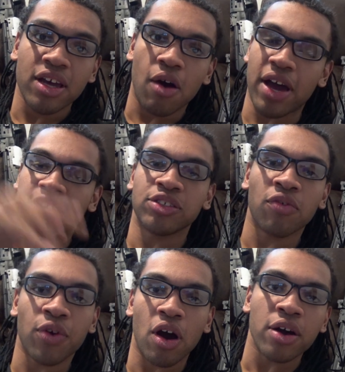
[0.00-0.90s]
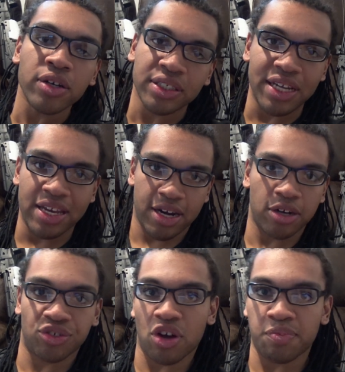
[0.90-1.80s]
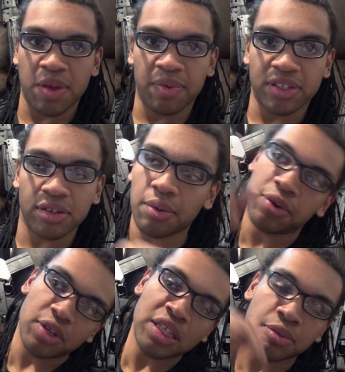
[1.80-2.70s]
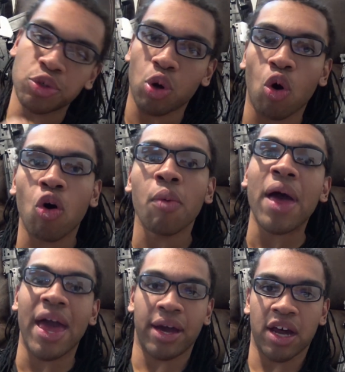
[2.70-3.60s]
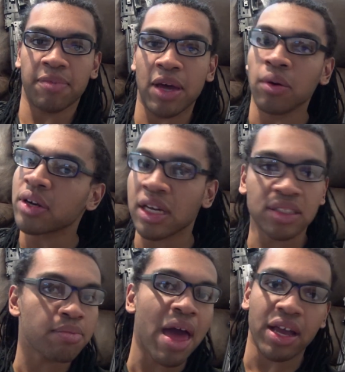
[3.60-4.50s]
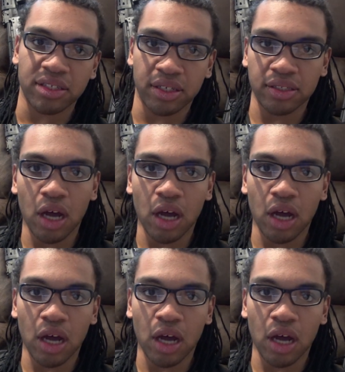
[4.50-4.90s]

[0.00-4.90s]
Okay, so for 110 Airsoft BBs, I would let them shoot a whole mag out of my own custom magazines.